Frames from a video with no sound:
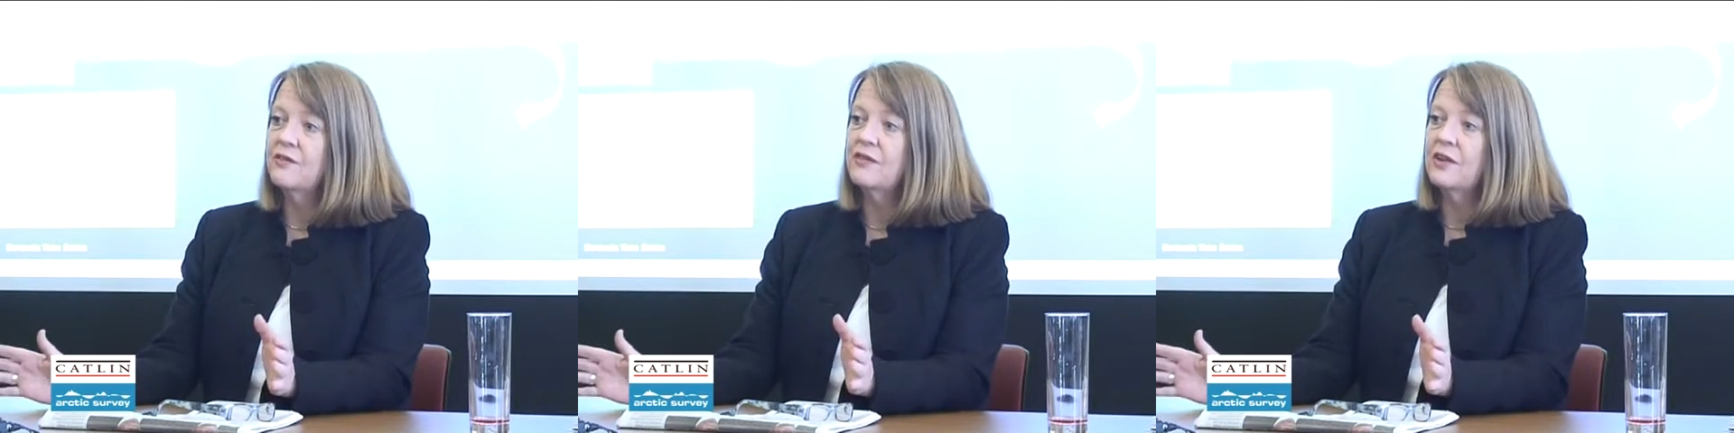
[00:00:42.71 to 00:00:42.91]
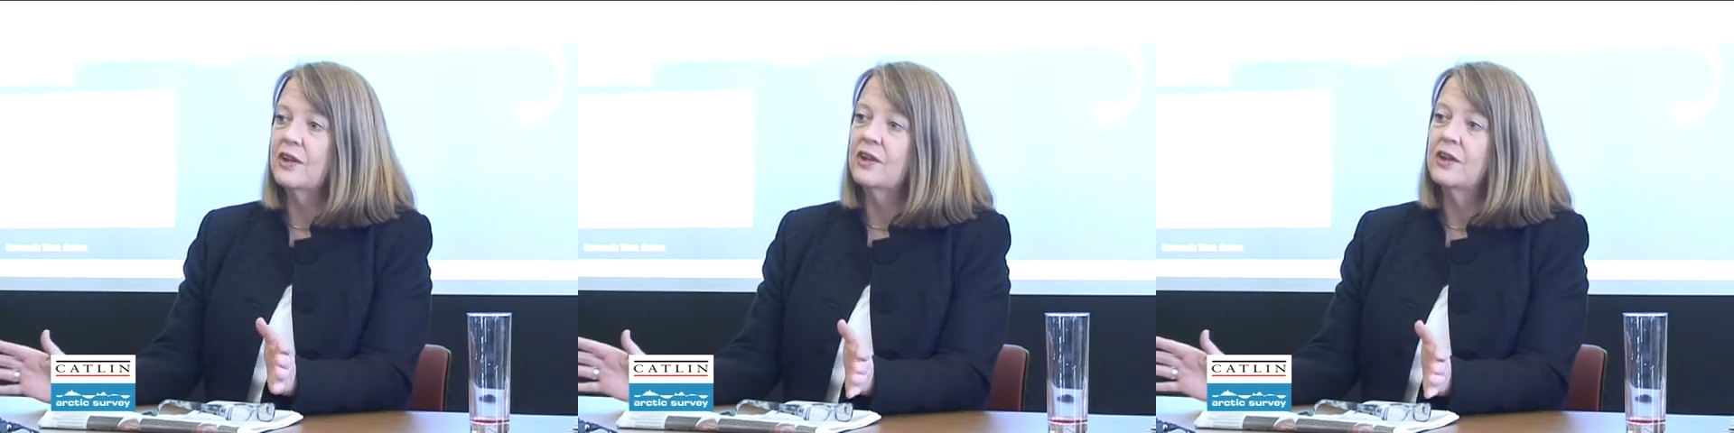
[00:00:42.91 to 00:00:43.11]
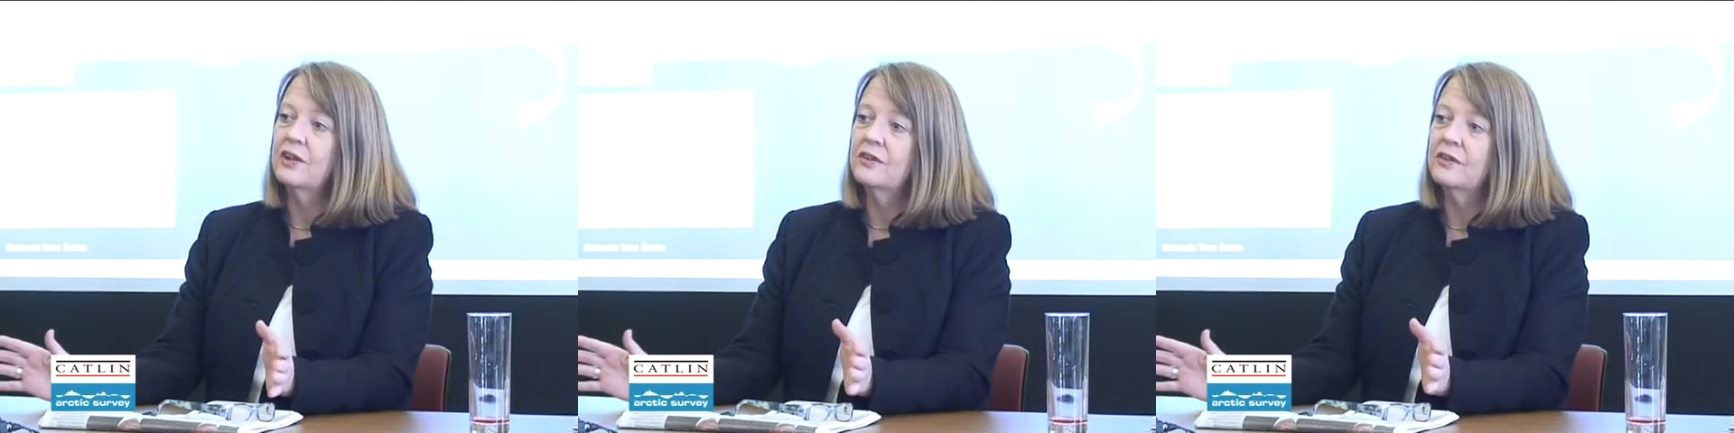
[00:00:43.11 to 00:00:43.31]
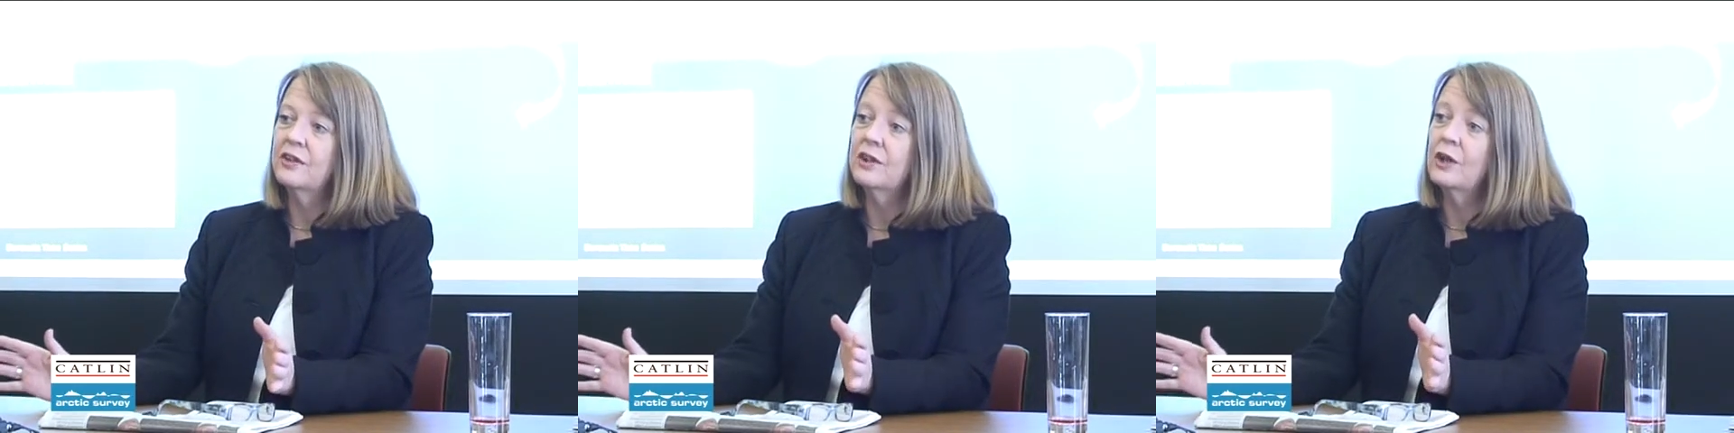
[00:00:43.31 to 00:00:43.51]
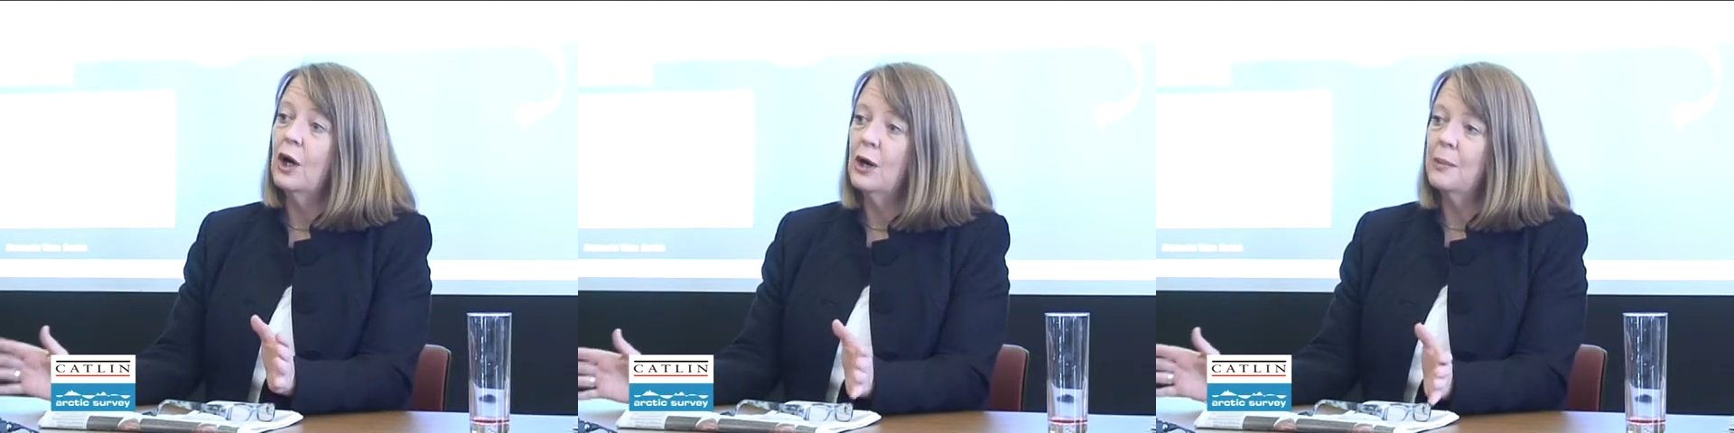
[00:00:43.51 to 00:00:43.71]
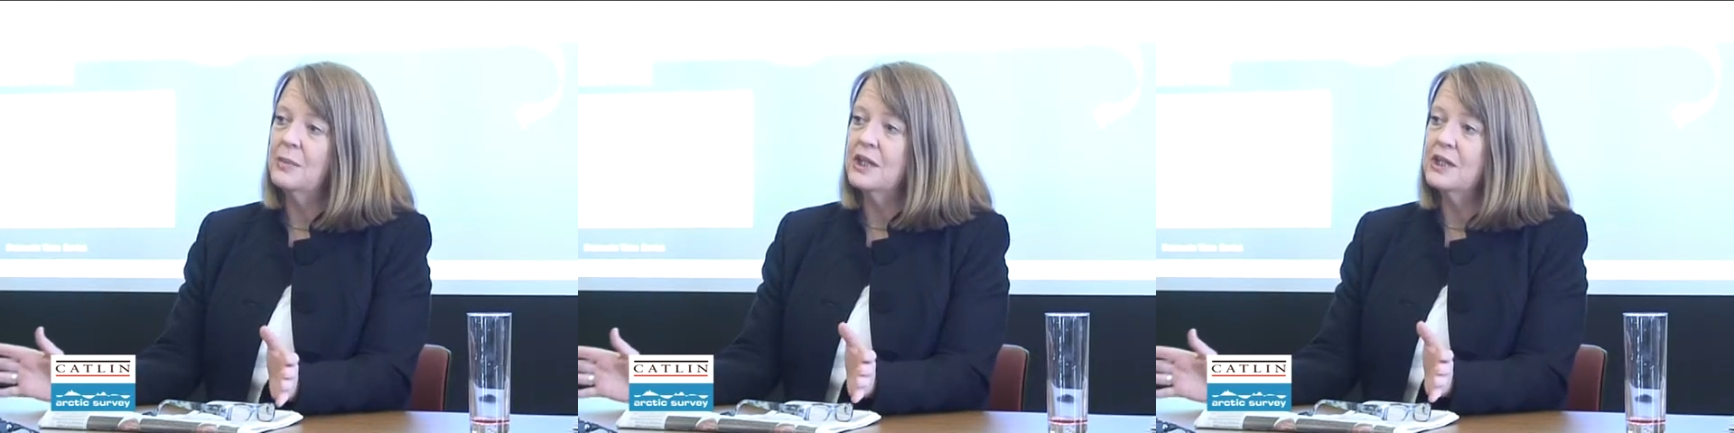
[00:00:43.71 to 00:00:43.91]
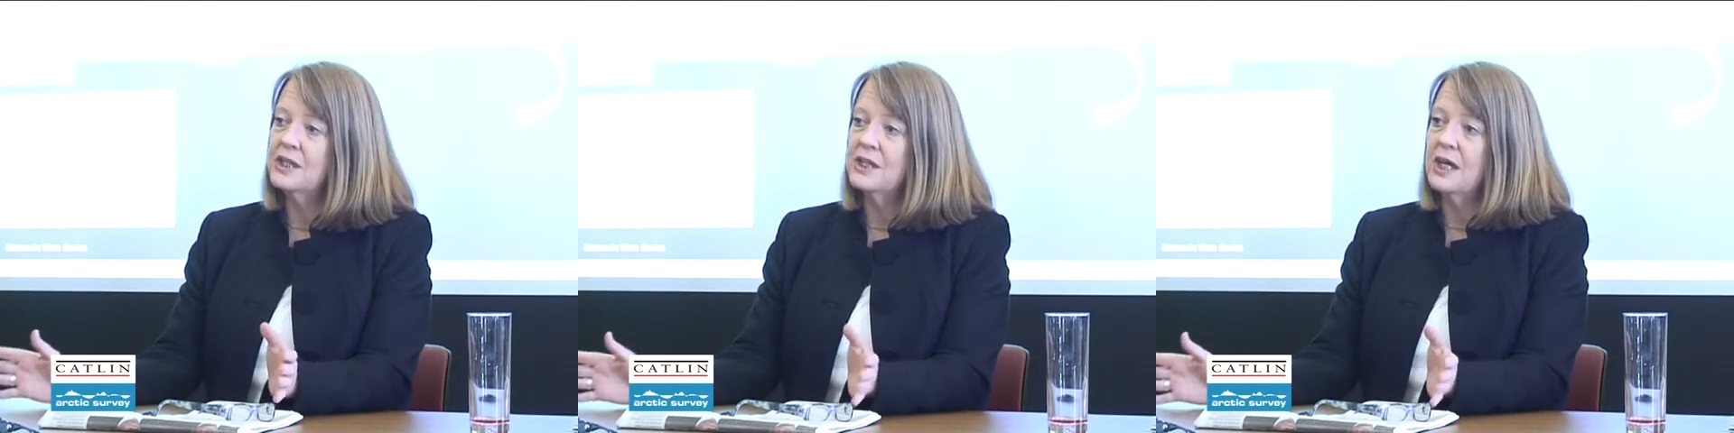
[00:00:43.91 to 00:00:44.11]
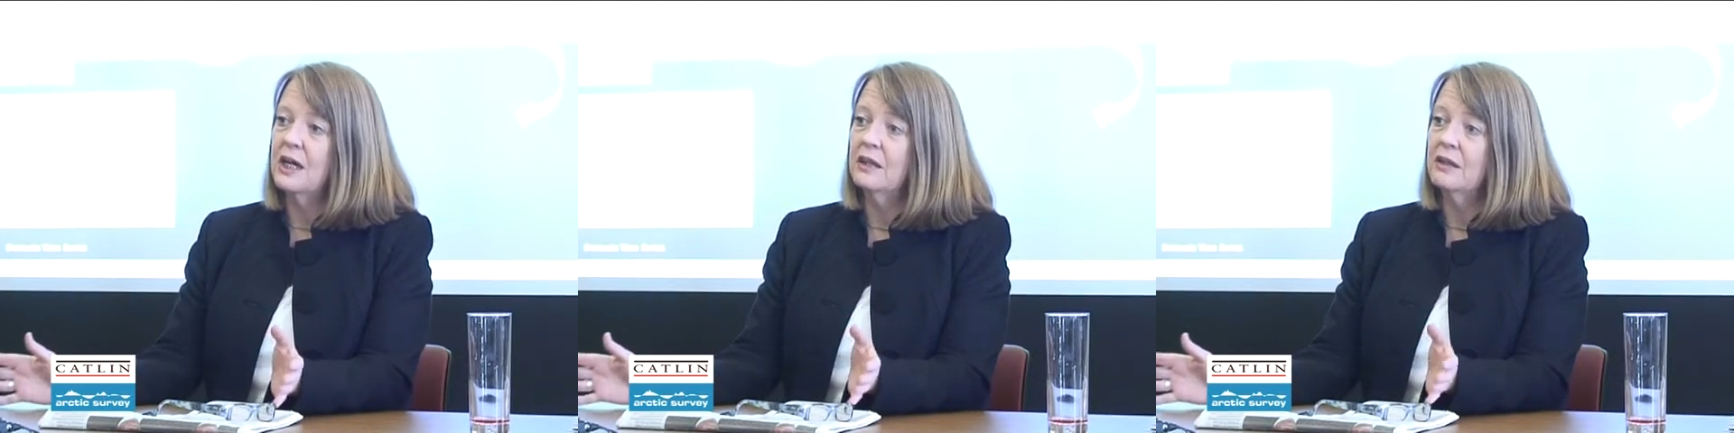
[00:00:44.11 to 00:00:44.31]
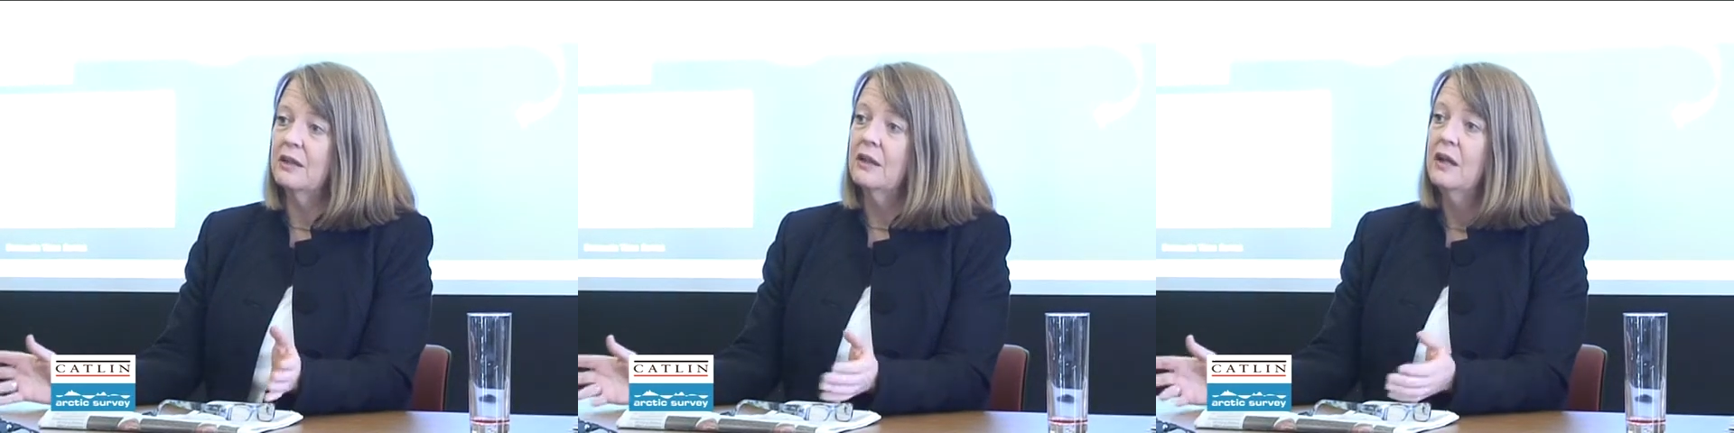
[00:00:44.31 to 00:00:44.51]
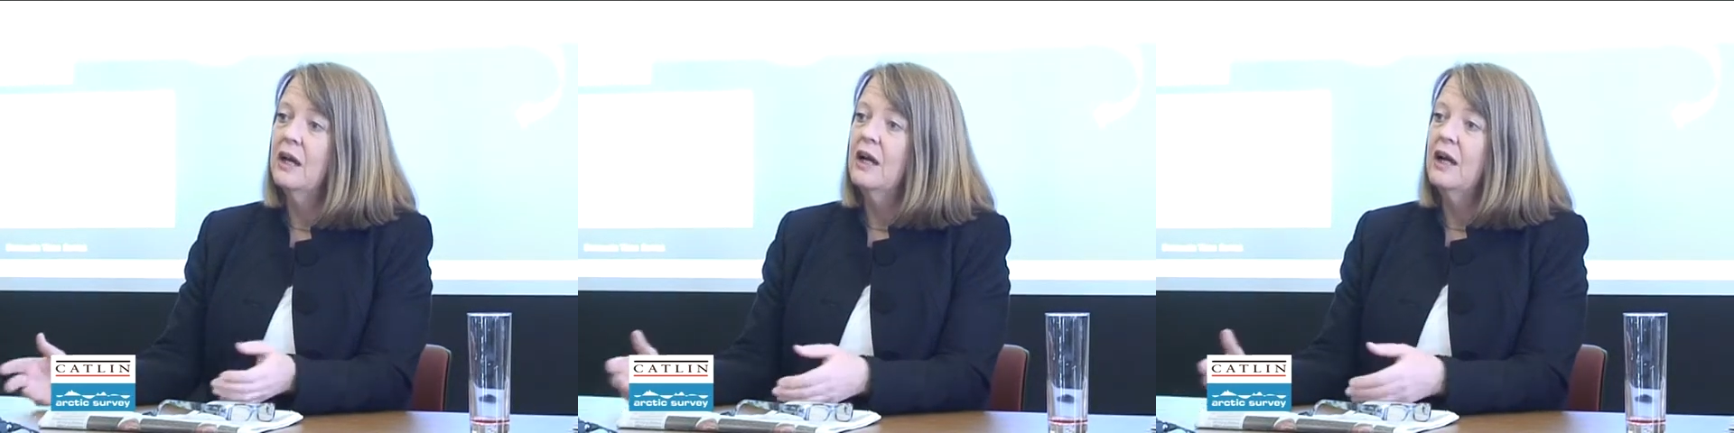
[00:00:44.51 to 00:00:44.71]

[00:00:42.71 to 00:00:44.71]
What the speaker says: of the carbonate cycle,